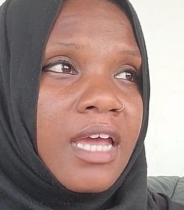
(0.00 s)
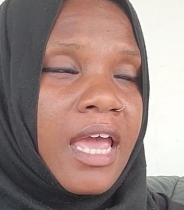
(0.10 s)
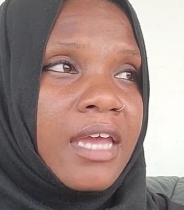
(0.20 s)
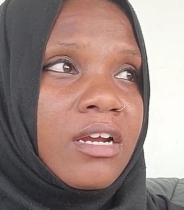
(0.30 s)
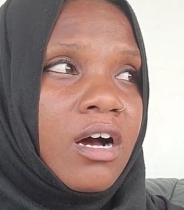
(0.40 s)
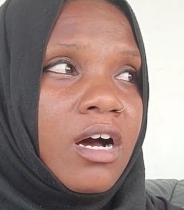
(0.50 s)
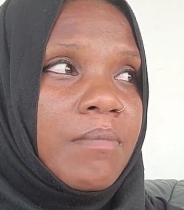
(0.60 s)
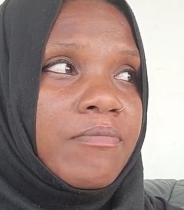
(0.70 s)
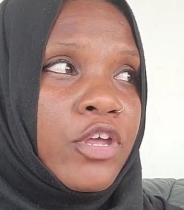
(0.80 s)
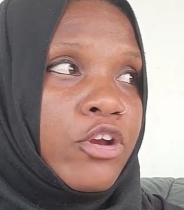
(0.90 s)
and
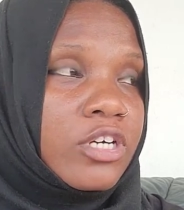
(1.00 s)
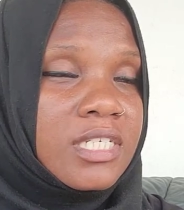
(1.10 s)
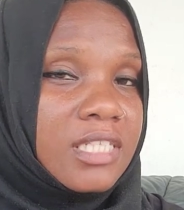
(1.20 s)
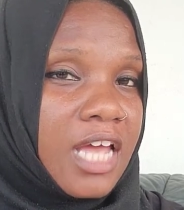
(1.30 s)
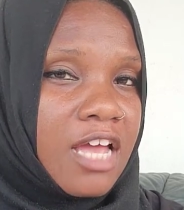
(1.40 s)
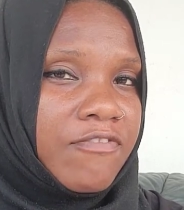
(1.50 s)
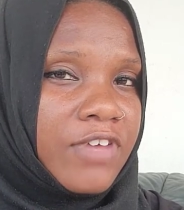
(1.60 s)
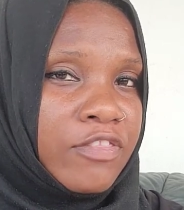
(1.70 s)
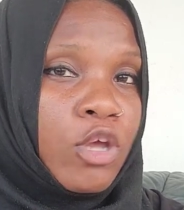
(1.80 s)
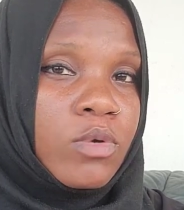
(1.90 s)
um, the nurse left
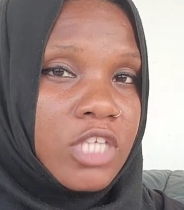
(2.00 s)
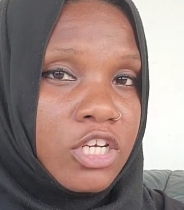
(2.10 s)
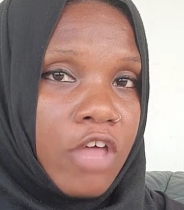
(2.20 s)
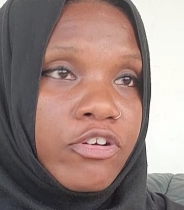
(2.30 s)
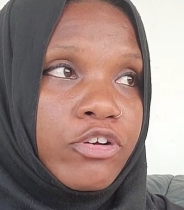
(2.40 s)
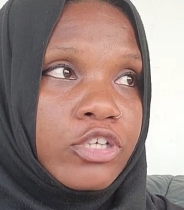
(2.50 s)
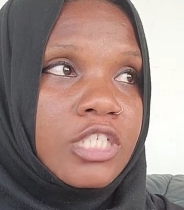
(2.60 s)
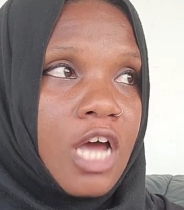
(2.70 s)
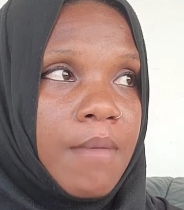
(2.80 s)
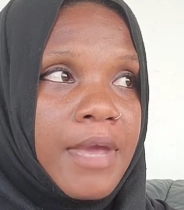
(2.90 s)
and there was another nurse
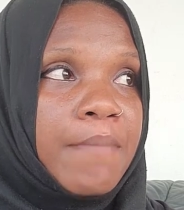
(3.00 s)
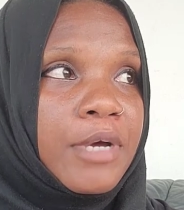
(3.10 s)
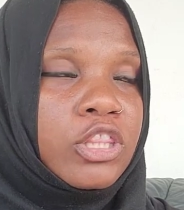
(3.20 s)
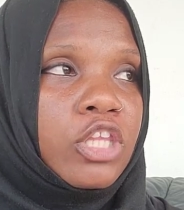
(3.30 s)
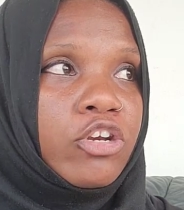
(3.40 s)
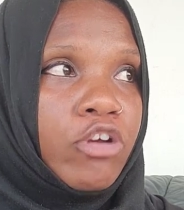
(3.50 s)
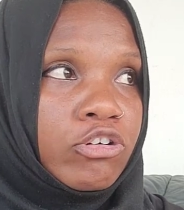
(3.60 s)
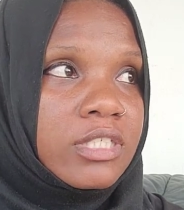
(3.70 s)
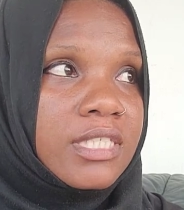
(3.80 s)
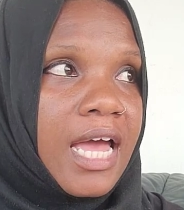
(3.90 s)
coming, but the
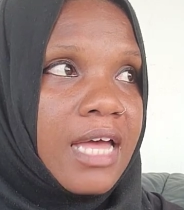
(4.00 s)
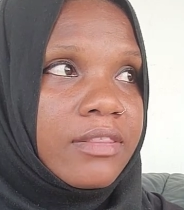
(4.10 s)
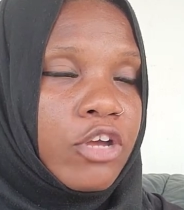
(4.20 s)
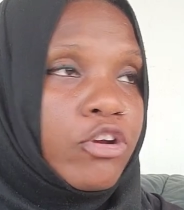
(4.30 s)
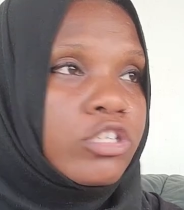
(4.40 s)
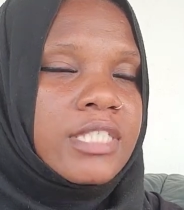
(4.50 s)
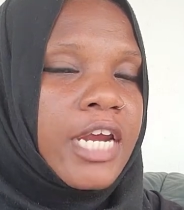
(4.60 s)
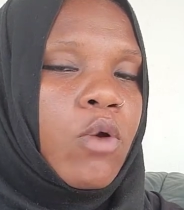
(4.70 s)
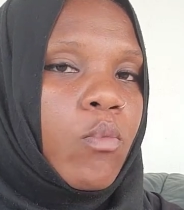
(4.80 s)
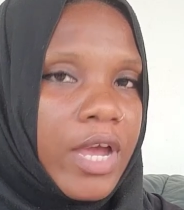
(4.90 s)
nurse that, the nurse
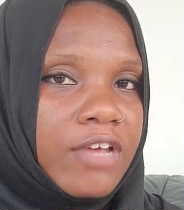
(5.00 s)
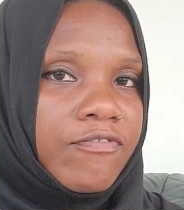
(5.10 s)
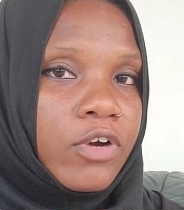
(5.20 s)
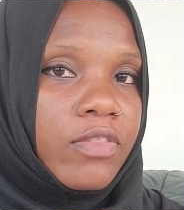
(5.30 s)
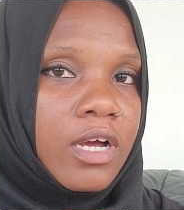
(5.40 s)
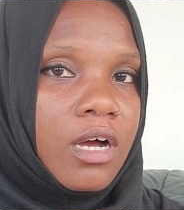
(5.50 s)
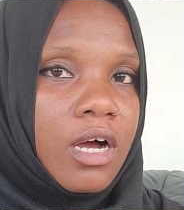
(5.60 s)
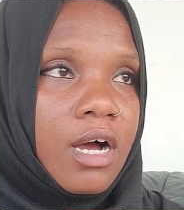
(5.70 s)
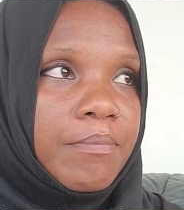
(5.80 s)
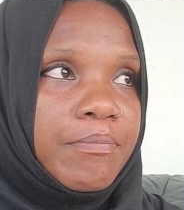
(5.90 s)
didn't wait for the,
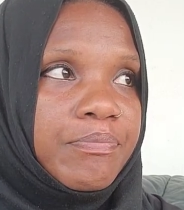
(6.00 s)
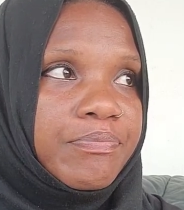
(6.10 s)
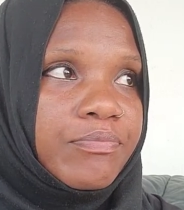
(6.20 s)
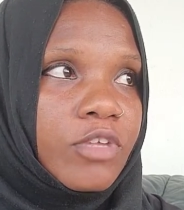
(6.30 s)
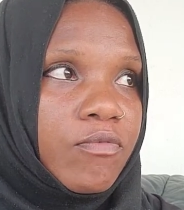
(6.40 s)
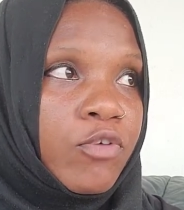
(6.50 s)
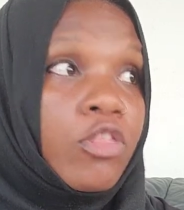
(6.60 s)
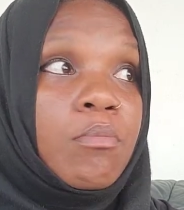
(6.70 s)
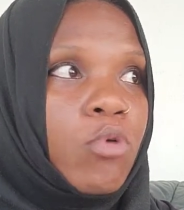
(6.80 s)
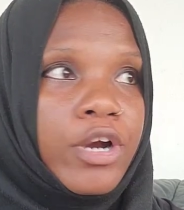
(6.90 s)
um, for
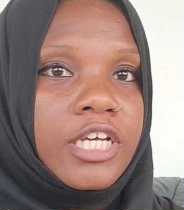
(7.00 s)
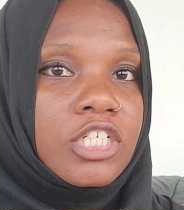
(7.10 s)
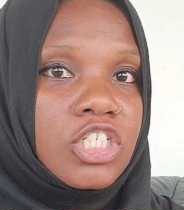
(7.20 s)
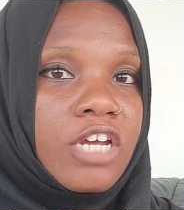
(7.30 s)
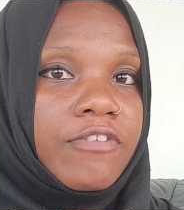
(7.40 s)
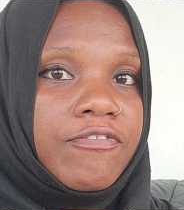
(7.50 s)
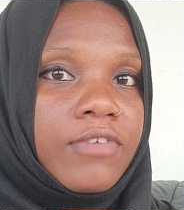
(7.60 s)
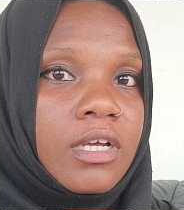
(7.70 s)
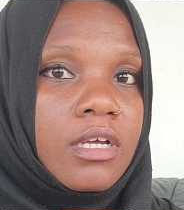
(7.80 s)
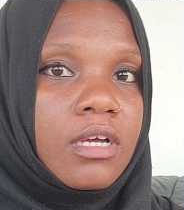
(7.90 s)
the morning shift
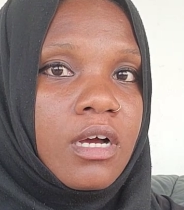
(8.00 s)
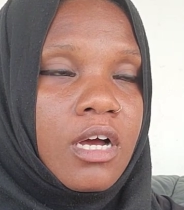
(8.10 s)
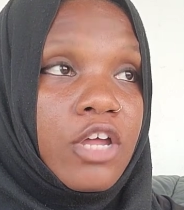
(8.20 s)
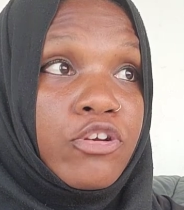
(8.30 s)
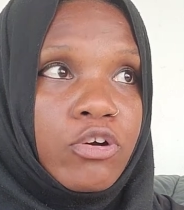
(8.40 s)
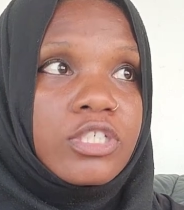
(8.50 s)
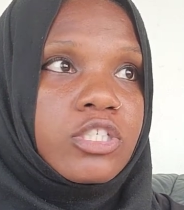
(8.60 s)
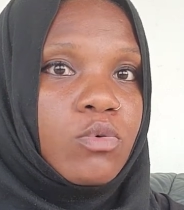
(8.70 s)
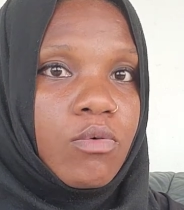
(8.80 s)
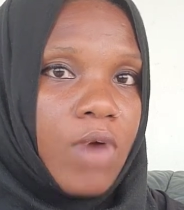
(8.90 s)
uh, nurse
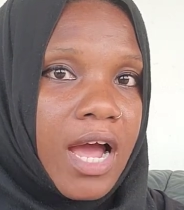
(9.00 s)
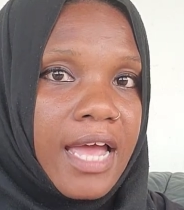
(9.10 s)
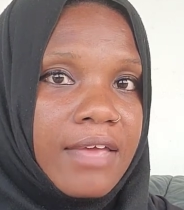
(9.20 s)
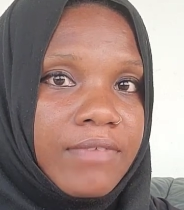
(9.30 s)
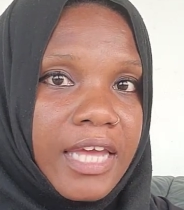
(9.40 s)
to arrive.